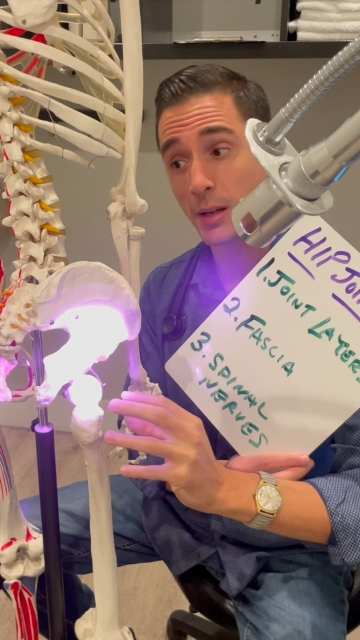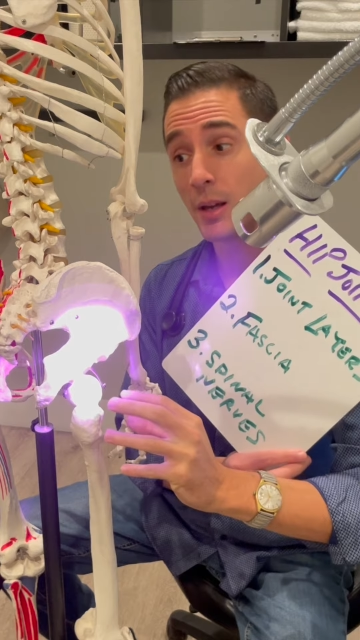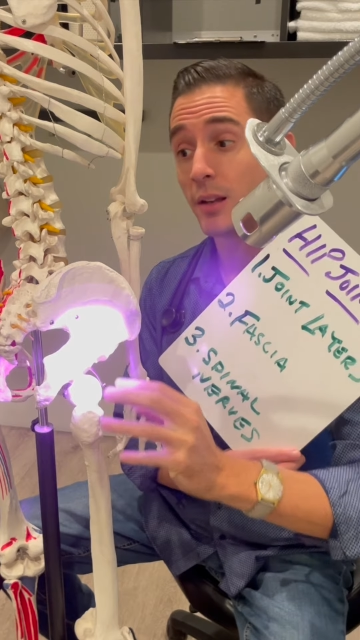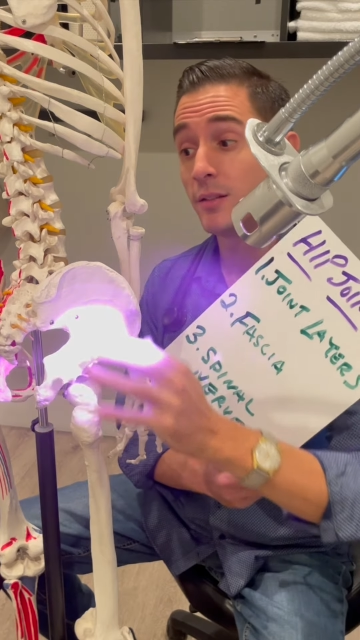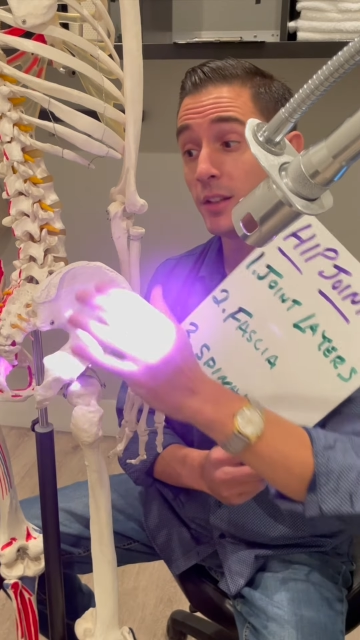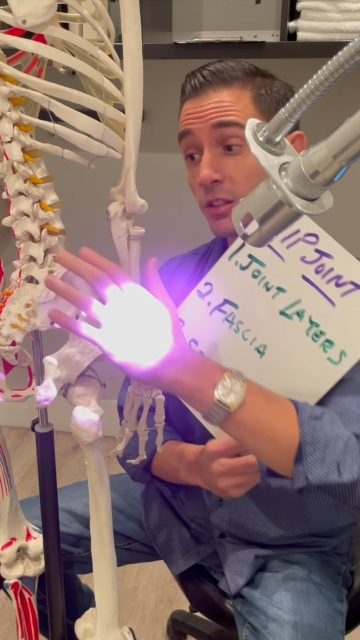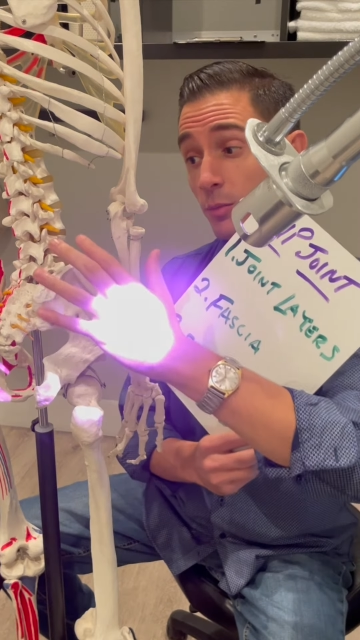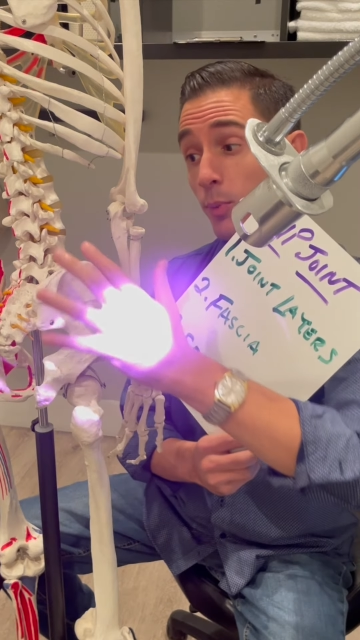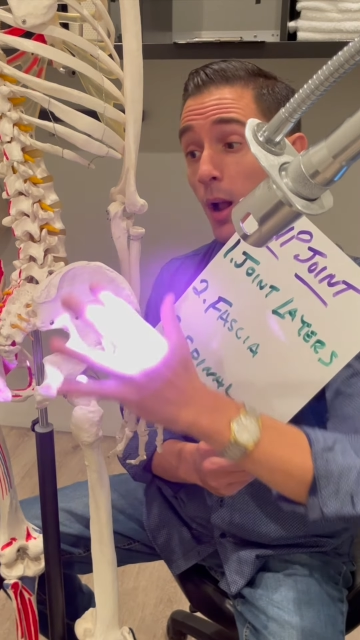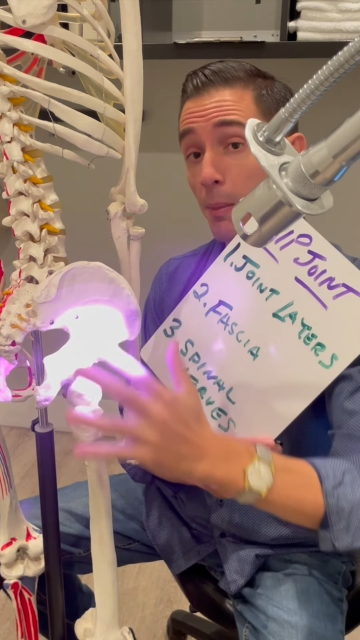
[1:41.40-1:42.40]
disc
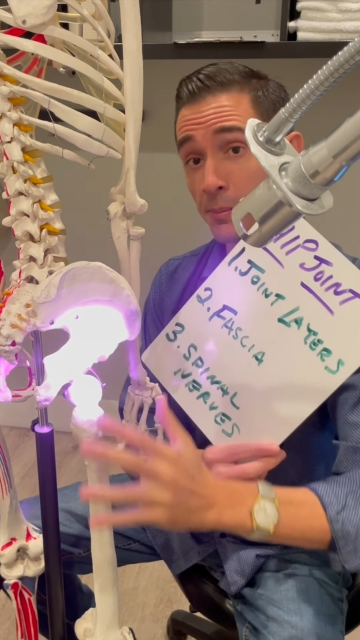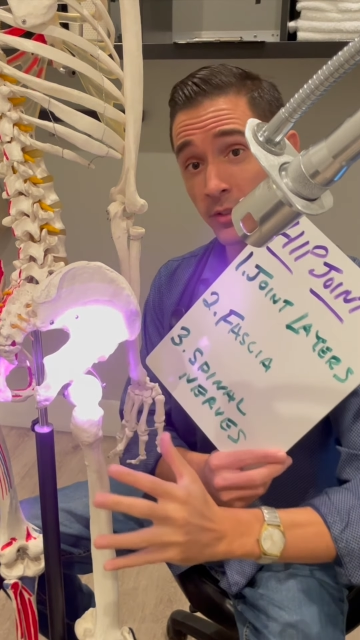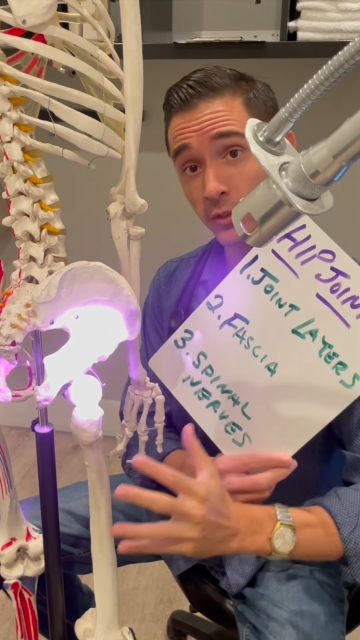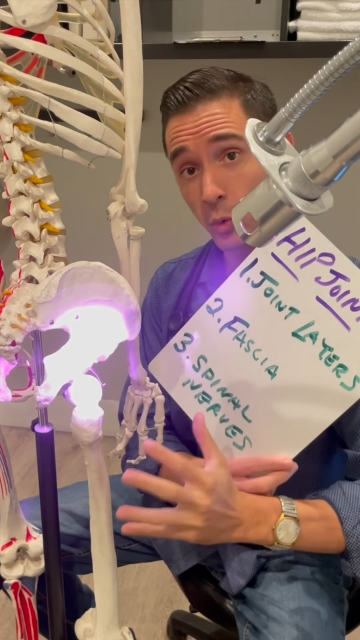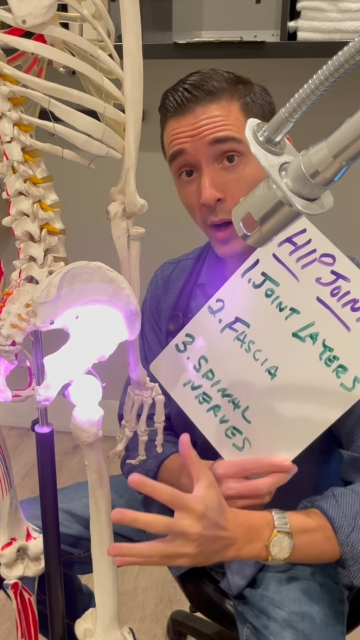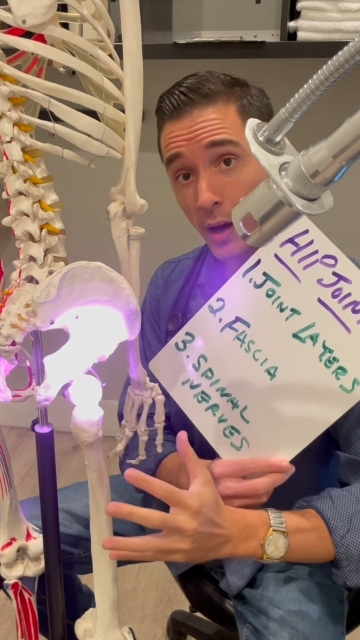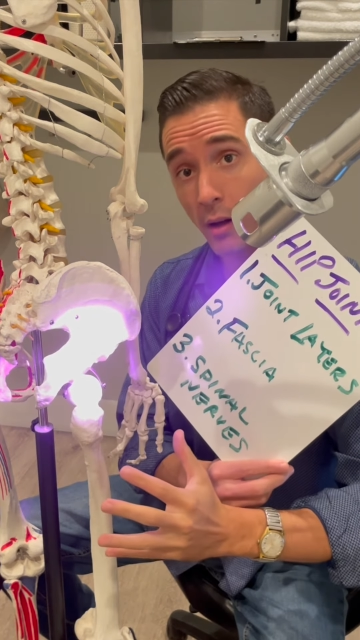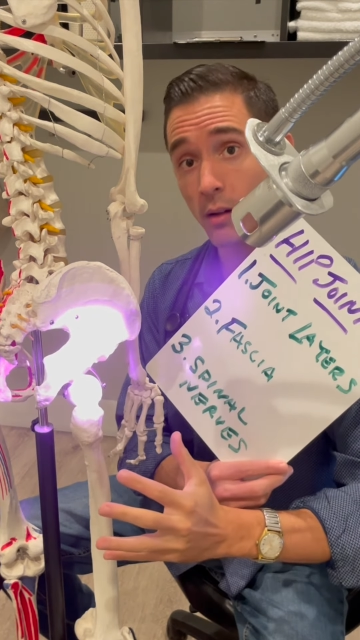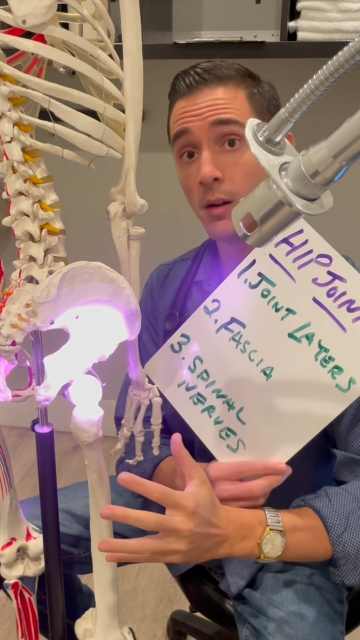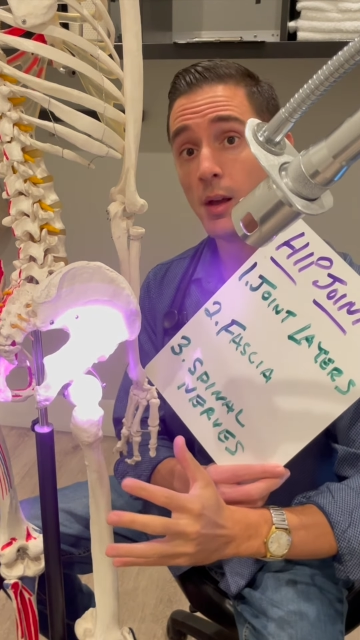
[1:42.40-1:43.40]
problems as
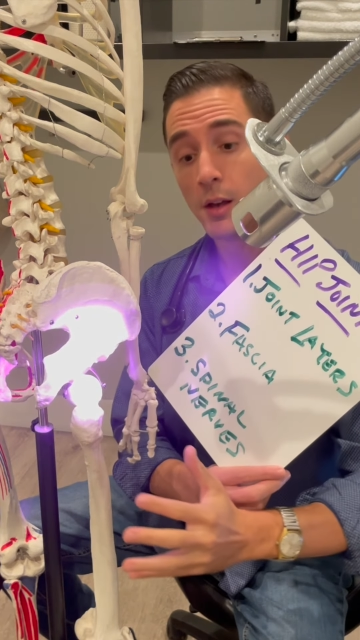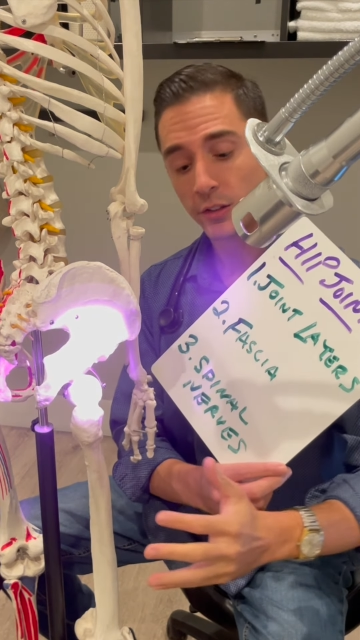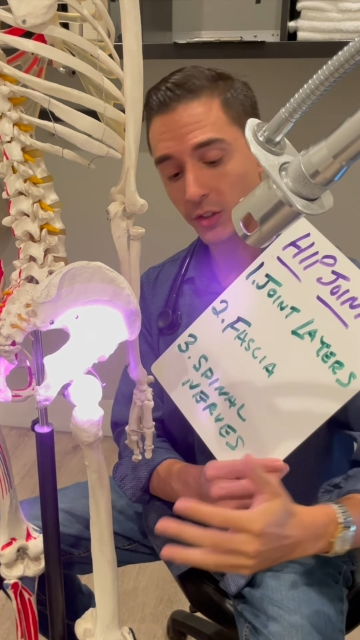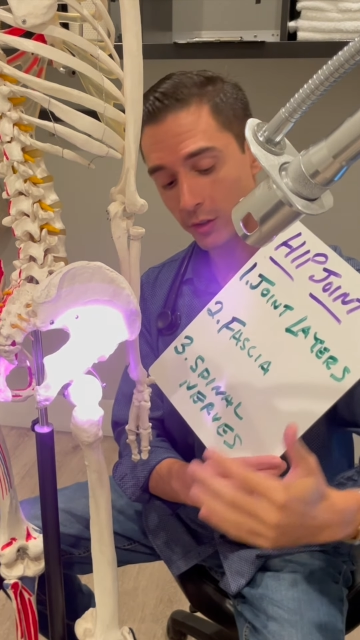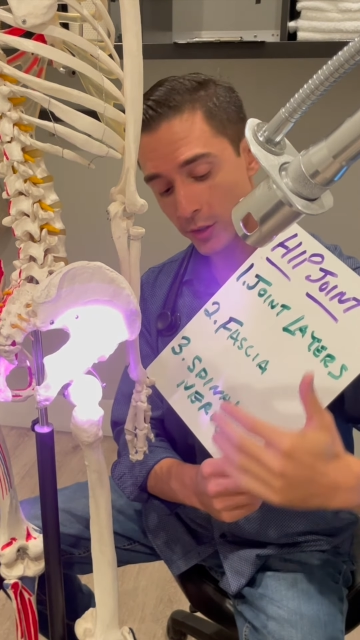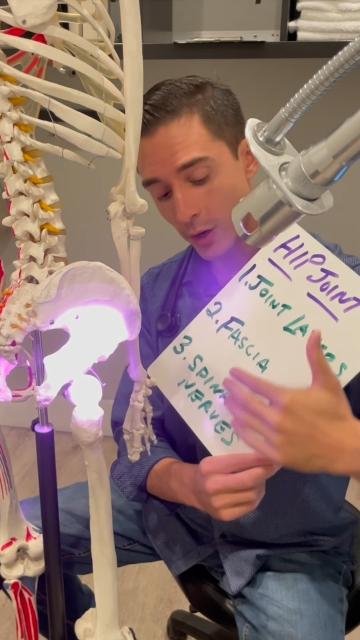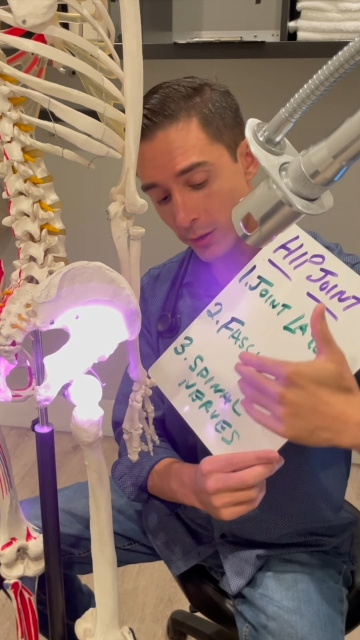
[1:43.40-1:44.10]
well. So know